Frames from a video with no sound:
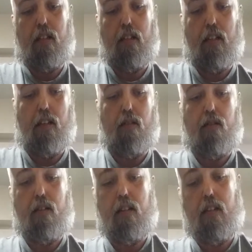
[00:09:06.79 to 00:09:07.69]
You know,
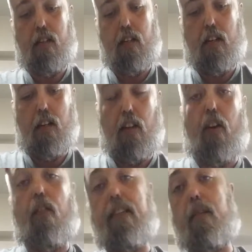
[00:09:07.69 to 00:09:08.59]
there
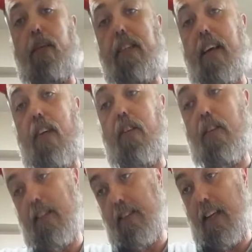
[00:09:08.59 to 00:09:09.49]
are recipes out there
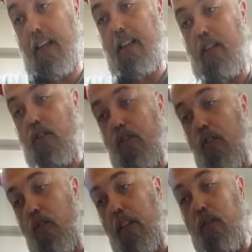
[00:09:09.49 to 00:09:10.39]
that say that you should
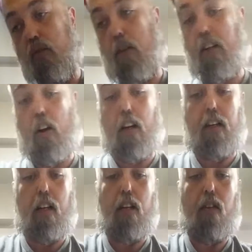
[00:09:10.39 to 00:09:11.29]
only use 1 garlic
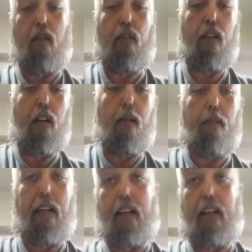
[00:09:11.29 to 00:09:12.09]
clove, but